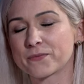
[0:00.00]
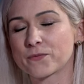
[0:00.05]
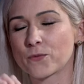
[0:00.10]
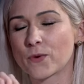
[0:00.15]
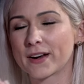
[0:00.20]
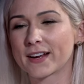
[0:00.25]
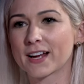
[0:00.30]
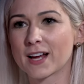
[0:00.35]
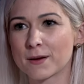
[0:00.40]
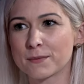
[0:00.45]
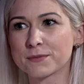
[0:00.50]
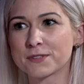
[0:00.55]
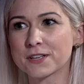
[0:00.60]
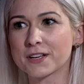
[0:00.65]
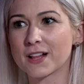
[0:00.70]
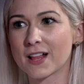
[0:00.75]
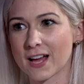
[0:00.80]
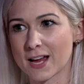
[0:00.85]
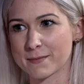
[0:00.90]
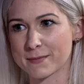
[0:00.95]
When it comes to
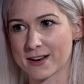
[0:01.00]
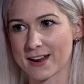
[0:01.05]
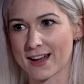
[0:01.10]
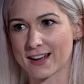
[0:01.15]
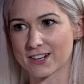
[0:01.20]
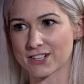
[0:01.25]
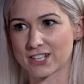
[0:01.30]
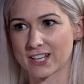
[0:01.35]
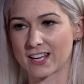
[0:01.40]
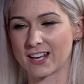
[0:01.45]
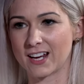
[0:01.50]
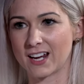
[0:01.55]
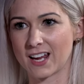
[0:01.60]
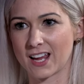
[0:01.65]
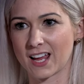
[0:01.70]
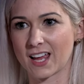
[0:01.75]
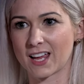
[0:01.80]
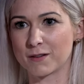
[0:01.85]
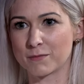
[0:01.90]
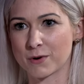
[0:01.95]
climate action
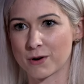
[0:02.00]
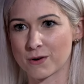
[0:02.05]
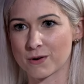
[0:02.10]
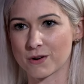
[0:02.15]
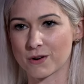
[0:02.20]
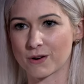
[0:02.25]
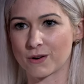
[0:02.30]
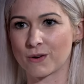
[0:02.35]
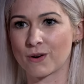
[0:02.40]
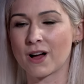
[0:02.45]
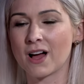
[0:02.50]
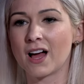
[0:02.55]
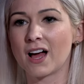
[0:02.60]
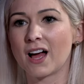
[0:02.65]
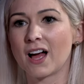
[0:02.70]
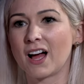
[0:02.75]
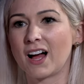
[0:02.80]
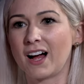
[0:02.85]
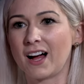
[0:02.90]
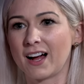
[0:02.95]
in POCO,
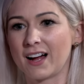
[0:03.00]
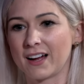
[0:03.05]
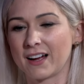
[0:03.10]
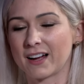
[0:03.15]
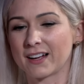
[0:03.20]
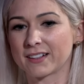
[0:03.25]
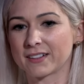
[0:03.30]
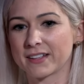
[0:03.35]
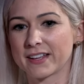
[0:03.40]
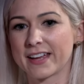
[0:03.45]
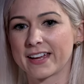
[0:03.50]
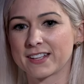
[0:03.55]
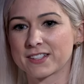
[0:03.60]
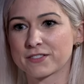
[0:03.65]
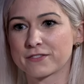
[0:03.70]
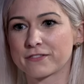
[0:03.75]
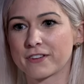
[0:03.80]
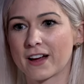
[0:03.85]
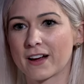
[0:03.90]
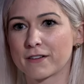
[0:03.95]

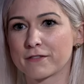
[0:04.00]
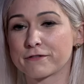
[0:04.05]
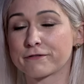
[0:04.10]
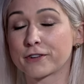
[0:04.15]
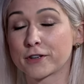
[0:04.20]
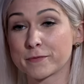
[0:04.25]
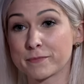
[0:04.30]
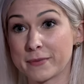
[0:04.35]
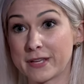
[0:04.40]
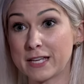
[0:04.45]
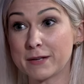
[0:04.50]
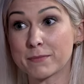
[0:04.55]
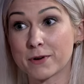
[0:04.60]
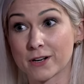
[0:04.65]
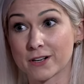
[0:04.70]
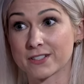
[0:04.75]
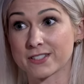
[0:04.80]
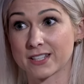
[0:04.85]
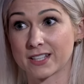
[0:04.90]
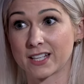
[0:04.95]
it's, for me
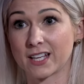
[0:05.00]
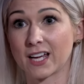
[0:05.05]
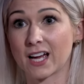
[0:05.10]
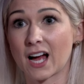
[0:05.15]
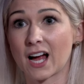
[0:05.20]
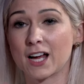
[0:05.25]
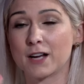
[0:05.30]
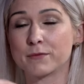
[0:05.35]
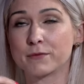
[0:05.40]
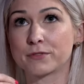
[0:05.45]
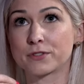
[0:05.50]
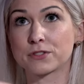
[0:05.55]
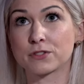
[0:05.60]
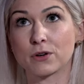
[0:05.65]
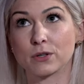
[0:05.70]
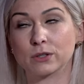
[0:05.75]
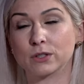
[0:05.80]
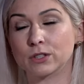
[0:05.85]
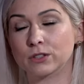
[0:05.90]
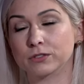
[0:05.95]
personally, I am
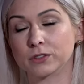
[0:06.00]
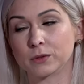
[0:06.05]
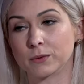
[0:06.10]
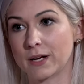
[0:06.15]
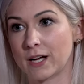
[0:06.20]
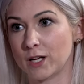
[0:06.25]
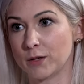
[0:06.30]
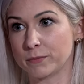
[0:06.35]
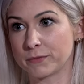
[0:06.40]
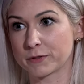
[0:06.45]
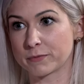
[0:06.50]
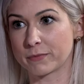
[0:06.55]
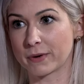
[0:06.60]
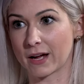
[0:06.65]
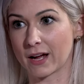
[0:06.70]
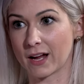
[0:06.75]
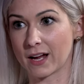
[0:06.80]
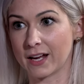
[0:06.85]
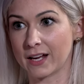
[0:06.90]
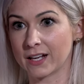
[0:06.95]
so overwhelmed
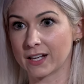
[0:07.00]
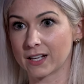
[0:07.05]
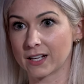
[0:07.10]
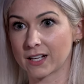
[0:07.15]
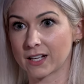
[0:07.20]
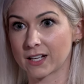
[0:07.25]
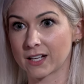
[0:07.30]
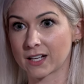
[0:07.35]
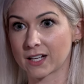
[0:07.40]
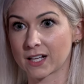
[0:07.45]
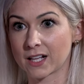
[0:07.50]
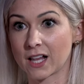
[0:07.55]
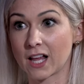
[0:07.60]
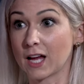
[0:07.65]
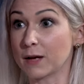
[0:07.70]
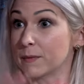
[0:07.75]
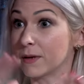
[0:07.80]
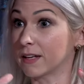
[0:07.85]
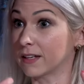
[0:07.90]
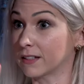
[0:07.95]
by
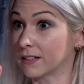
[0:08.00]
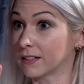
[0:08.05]
climate